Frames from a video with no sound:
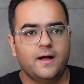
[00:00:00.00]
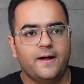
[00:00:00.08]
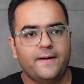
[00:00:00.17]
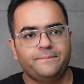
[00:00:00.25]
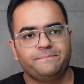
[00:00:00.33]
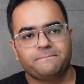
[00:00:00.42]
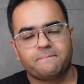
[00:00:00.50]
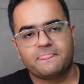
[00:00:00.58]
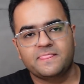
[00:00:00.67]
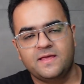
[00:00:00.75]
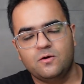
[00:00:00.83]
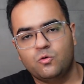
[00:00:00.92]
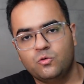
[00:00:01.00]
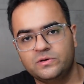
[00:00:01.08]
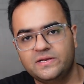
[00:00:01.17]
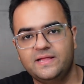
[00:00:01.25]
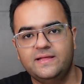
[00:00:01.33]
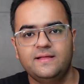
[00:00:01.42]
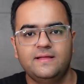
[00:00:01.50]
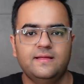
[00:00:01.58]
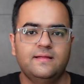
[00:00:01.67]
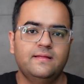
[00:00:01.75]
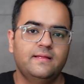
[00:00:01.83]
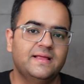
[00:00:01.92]
Um, the
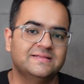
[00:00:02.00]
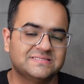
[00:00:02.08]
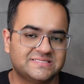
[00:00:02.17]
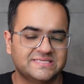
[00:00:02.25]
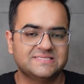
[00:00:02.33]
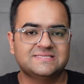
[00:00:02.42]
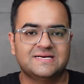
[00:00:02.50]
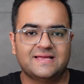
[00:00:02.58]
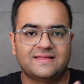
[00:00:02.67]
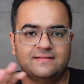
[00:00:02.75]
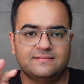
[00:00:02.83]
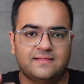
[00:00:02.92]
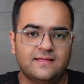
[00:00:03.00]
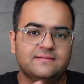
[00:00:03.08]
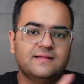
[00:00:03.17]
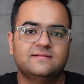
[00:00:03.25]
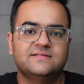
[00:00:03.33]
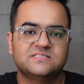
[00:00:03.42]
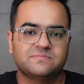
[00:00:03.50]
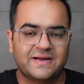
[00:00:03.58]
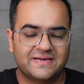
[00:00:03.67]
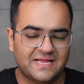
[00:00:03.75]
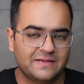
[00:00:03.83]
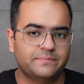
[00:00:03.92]
only instance that I can think that this
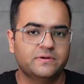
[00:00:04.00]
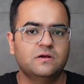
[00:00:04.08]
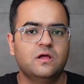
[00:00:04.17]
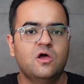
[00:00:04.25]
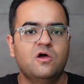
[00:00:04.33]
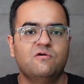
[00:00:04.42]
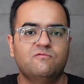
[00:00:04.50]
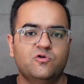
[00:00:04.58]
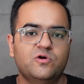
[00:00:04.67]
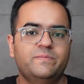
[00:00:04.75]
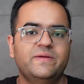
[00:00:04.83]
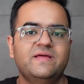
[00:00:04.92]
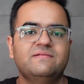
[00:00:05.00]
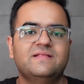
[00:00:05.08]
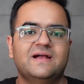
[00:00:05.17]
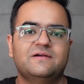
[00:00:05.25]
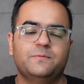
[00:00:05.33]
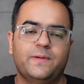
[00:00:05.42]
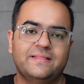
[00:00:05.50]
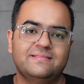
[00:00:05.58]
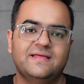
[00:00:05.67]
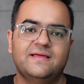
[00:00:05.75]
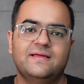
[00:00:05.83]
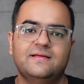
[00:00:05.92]
might happen would be that when
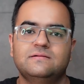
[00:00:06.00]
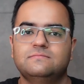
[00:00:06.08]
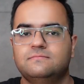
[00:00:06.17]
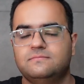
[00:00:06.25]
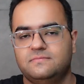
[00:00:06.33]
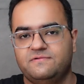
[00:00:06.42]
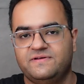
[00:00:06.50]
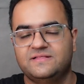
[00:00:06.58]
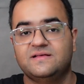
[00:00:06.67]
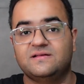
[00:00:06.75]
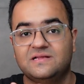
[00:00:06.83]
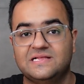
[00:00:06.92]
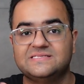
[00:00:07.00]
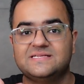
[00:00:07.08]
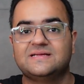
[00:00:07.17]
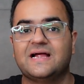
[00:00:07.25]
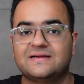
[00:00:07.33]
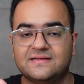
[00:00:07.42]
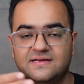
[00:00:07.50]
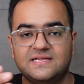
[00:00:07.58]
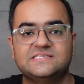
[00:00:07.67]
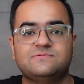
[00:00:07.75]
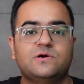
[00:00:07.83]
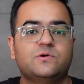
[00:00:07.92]
they when they release the
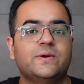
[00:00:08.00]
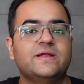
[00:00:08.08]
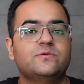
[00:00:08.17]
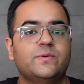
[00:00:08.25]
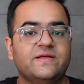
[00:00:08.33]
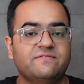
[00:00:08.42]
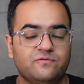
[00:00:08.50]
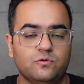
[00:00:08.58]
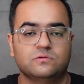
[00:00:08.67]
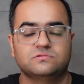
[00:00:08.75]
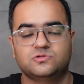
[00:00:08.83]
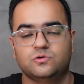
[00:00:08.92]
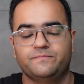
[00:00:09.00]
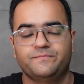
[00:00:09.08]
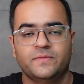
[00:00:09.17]
categories for twenty twenty-four. So